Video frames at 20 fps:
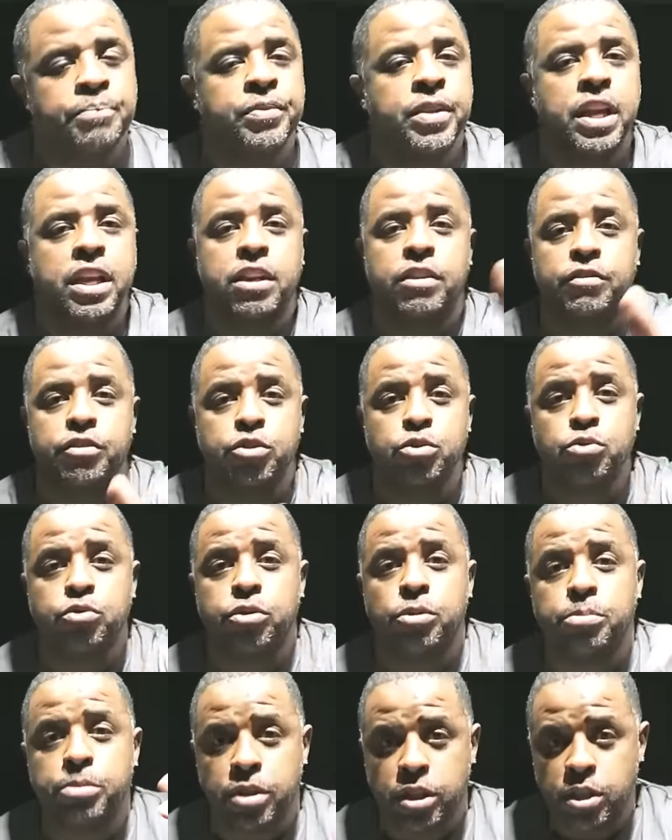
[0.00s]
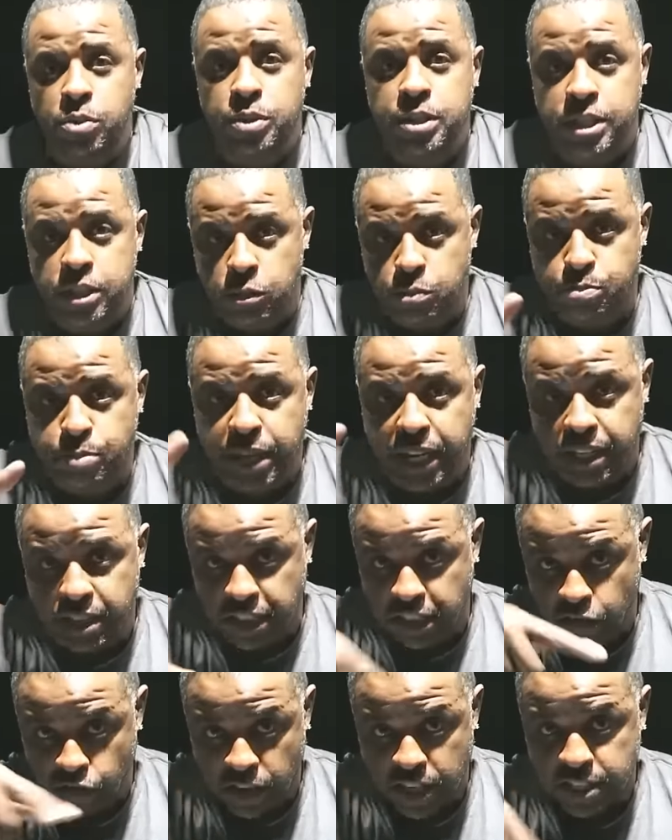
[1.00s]
And if you're familiar with this
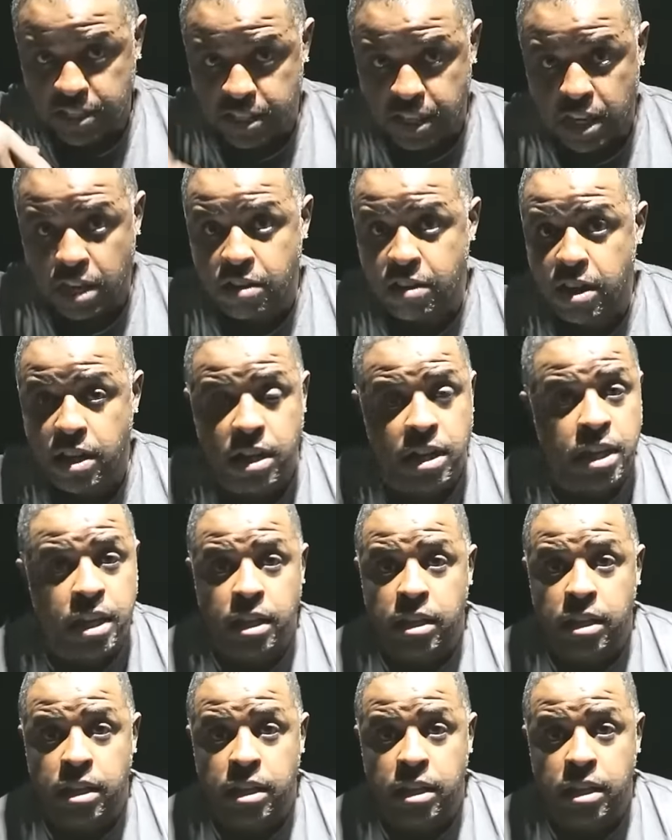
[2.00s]
Beckley rest area,